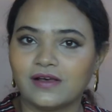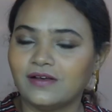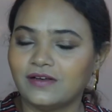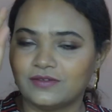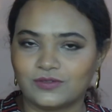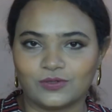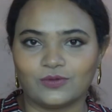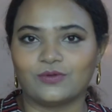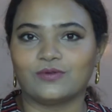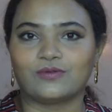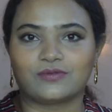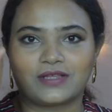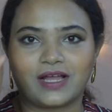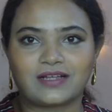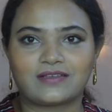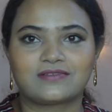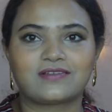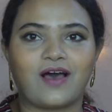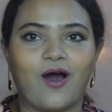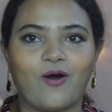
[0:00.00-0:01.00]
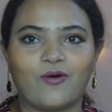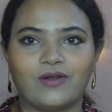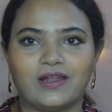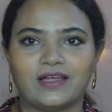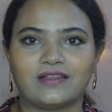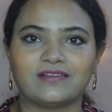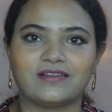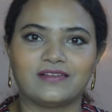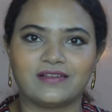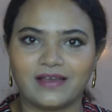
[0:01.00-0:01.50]
so that's how
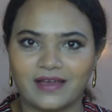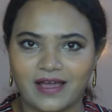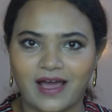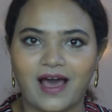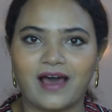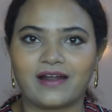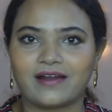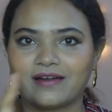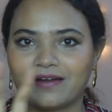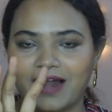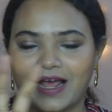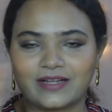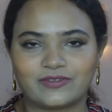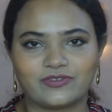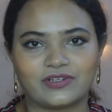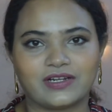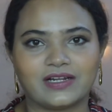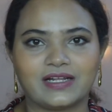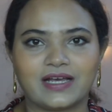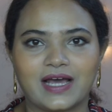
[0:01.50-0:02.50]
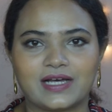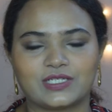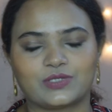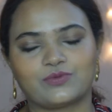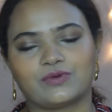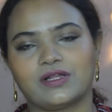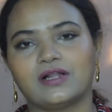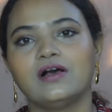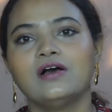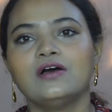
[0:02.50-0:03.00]
lengthy they are naturally as
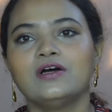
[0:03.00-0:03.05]
well.